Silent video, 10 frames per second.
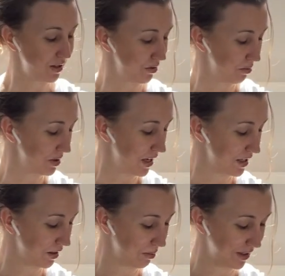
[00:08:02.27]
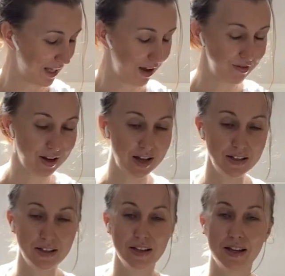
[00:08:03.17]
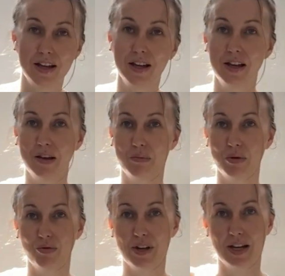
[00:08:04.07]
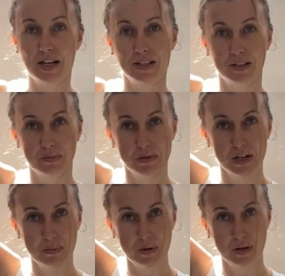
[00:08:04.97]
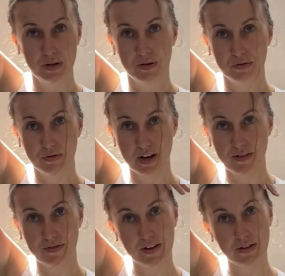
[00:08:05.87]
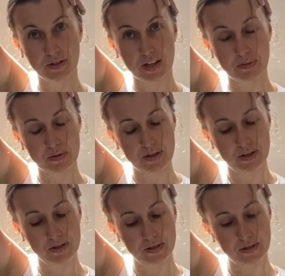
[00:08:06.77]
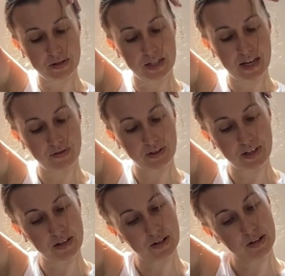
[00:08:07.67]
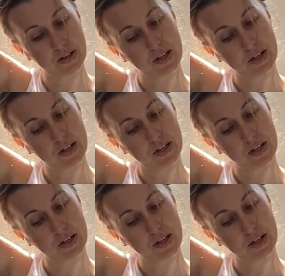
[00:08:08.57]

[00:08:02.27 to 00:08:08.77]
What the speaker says: So I'm sitting on my left hand, my right hand comes up, right fingertips to the left ear